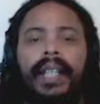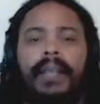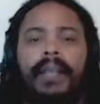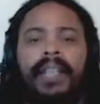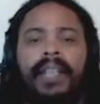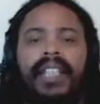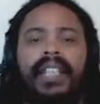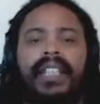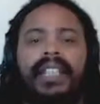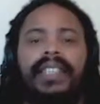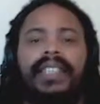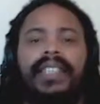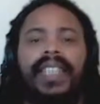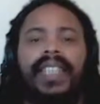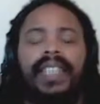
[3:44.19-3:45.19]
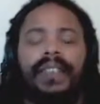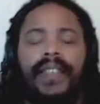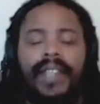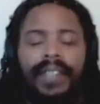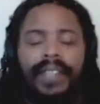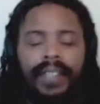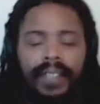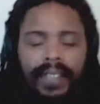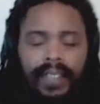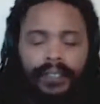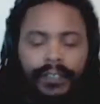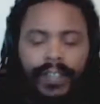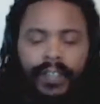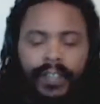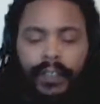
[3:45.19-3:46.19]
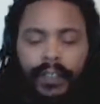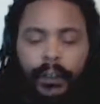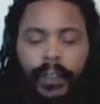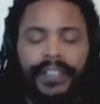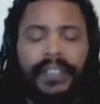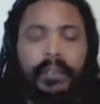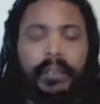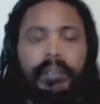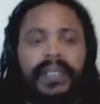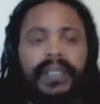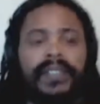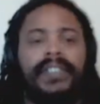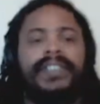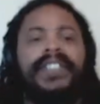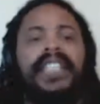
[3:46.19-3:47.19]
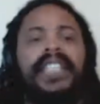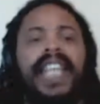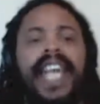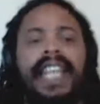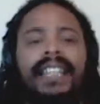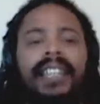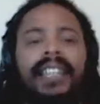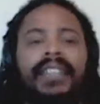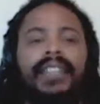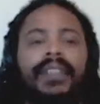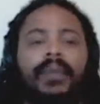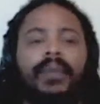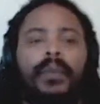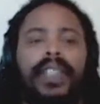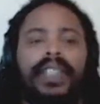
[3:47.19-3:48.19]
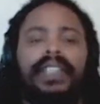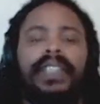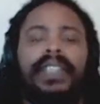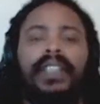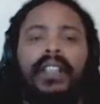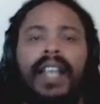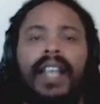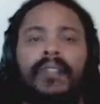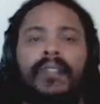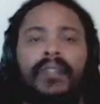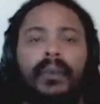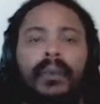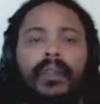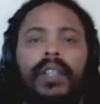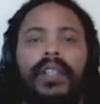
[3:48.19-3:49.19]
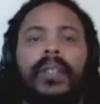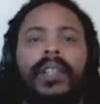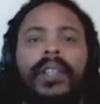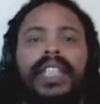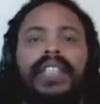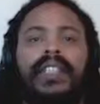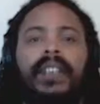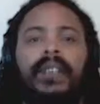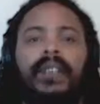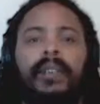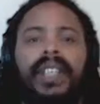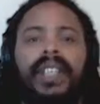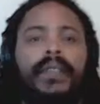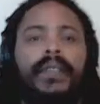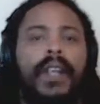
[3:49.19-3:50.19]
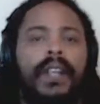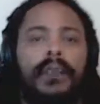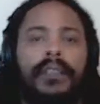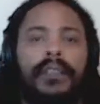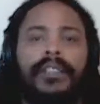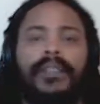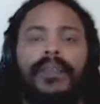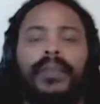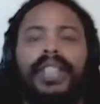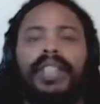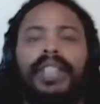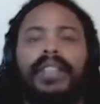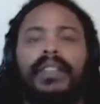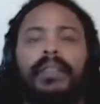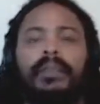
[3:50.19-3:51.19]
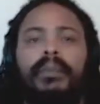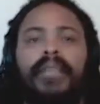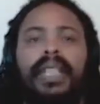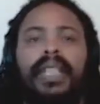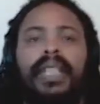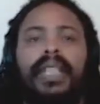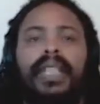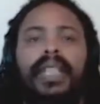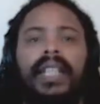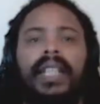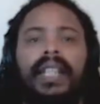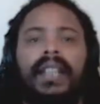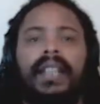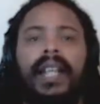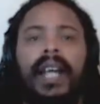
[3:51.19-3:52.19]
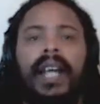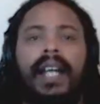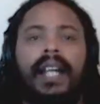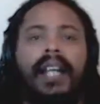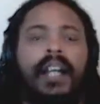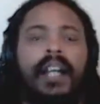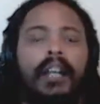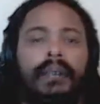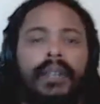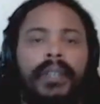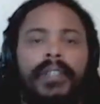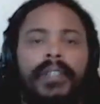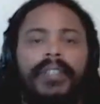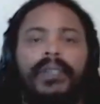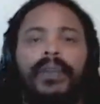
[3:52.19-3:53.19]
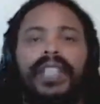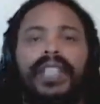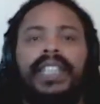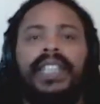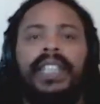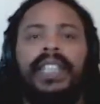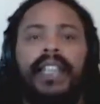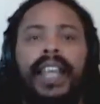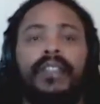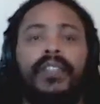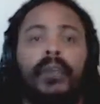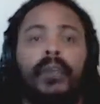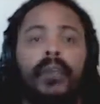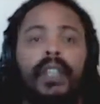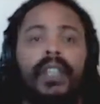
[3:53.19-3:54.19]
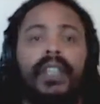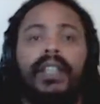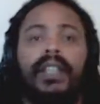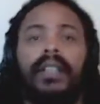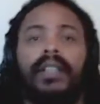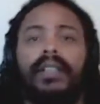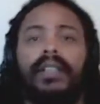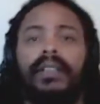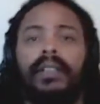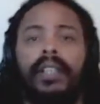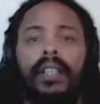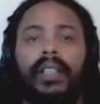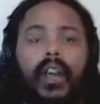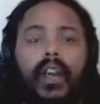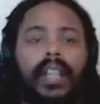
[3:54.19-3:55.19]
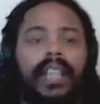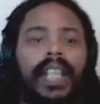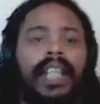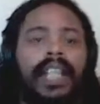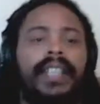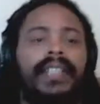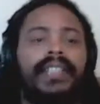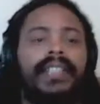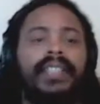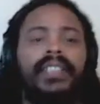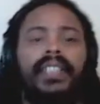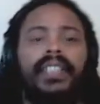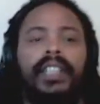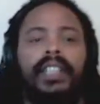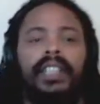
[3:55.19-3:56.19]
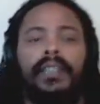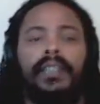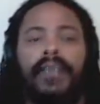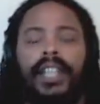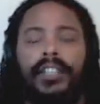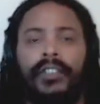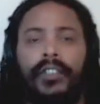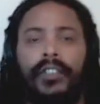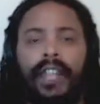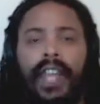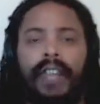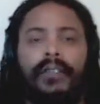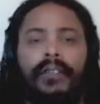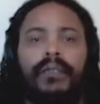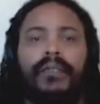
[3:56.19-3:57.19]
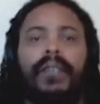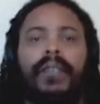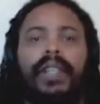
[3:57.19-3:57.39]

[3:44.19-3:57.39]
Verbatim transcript: Because let's face it, even if there wasn't bills and taxes, we'd still have to work. We'd still be farmers. We'd still be uh, carpenters. We'd still have to work long days to, to make sure life